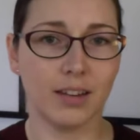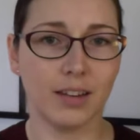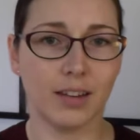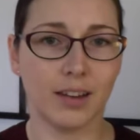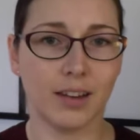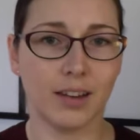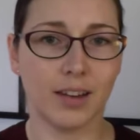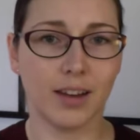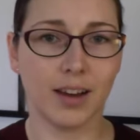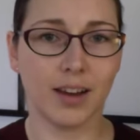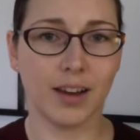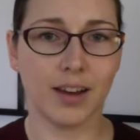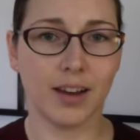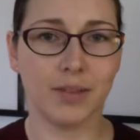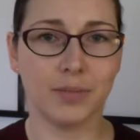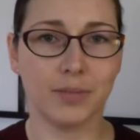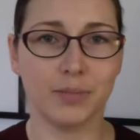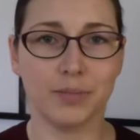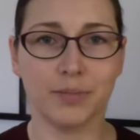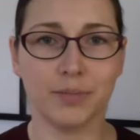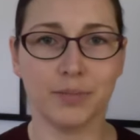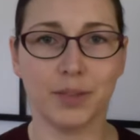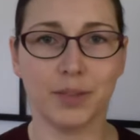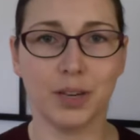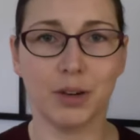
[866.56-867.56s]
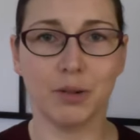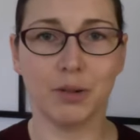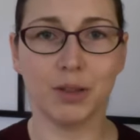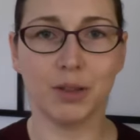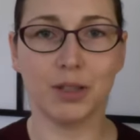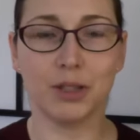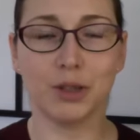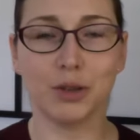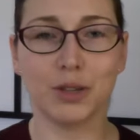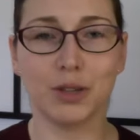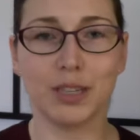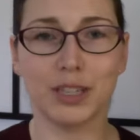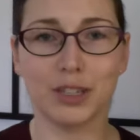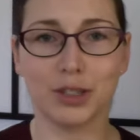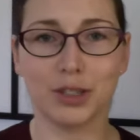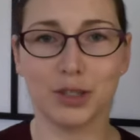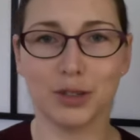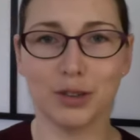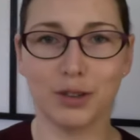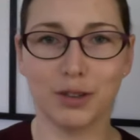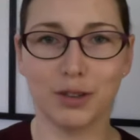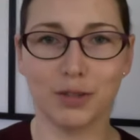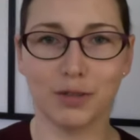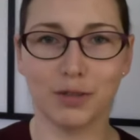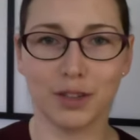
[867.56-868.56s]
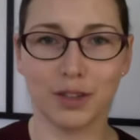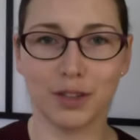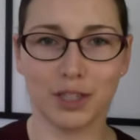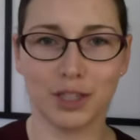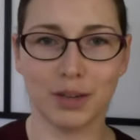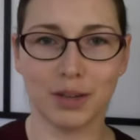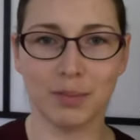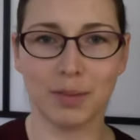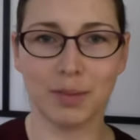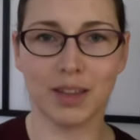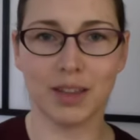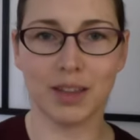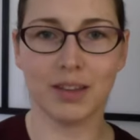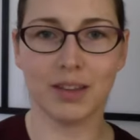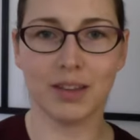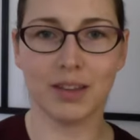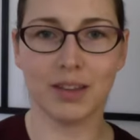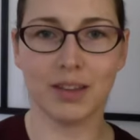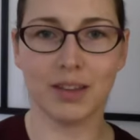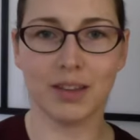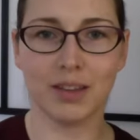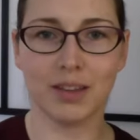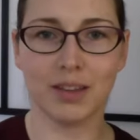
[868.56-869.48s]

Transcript: um, you know the traditional fishing methods